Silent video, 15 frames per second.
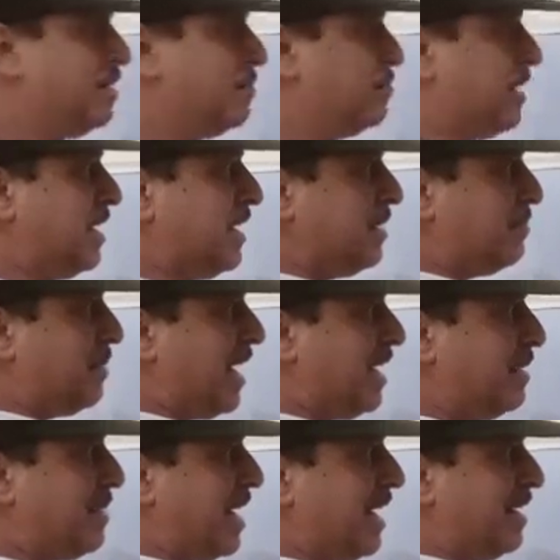
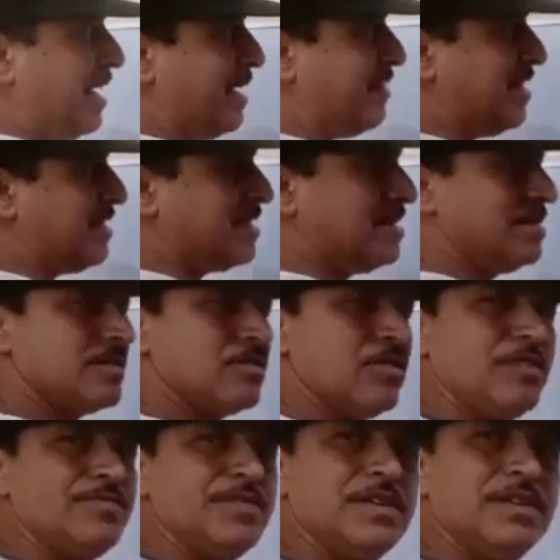multiplied by dimensions
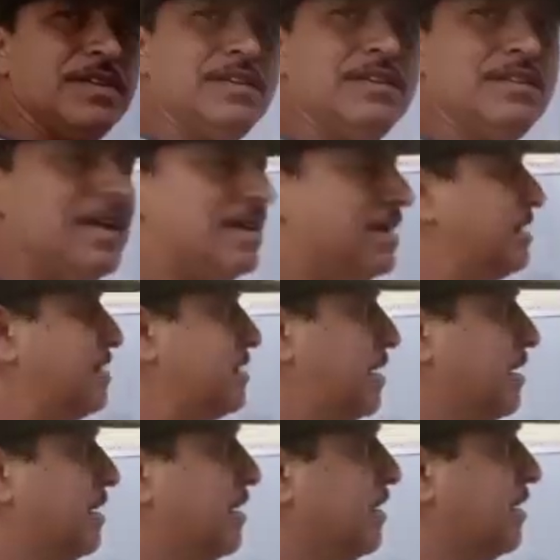of t, that
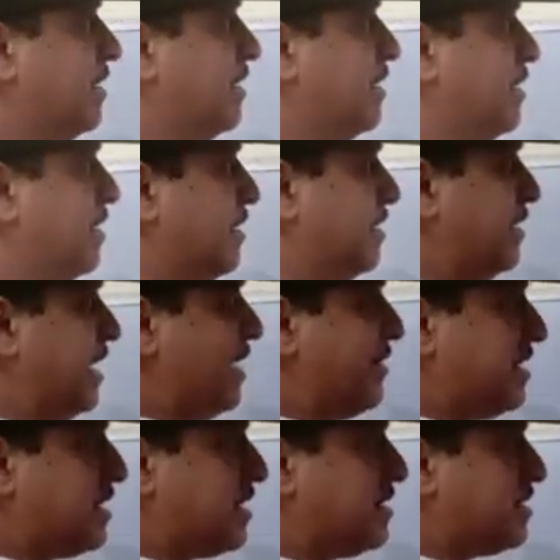is
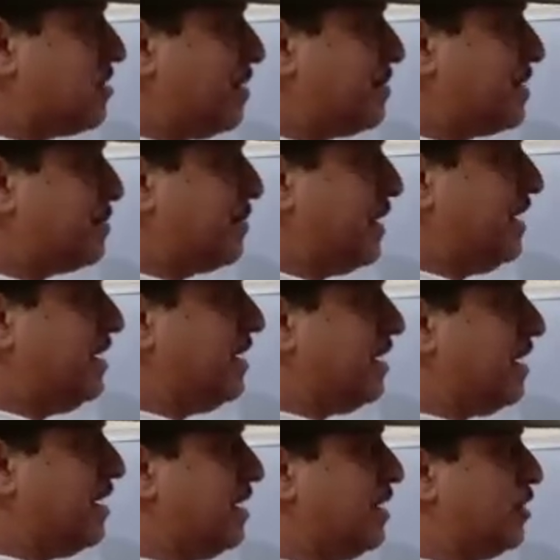dimensions of speed
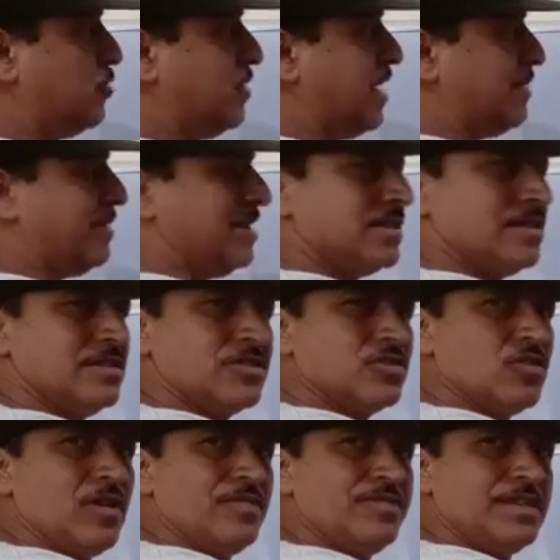into
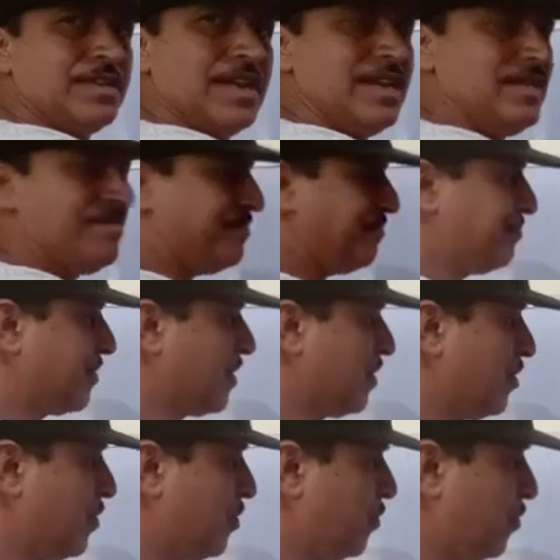dimensions of time,
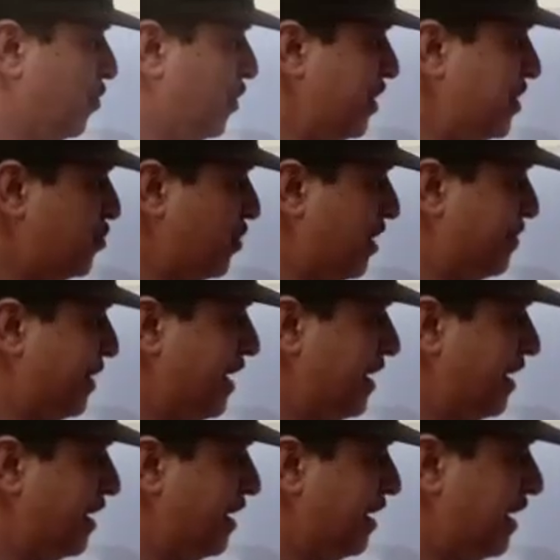which will
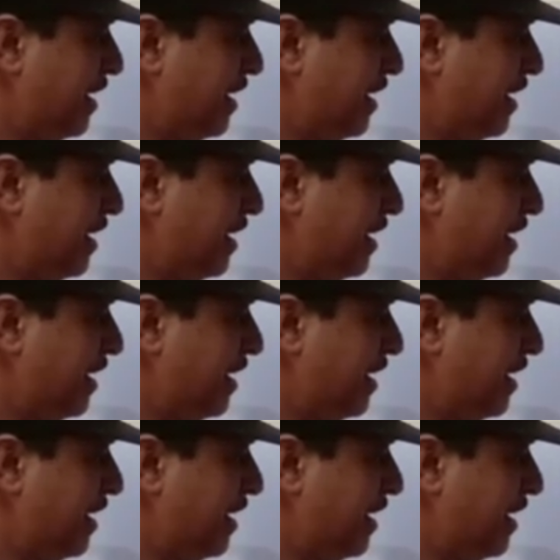be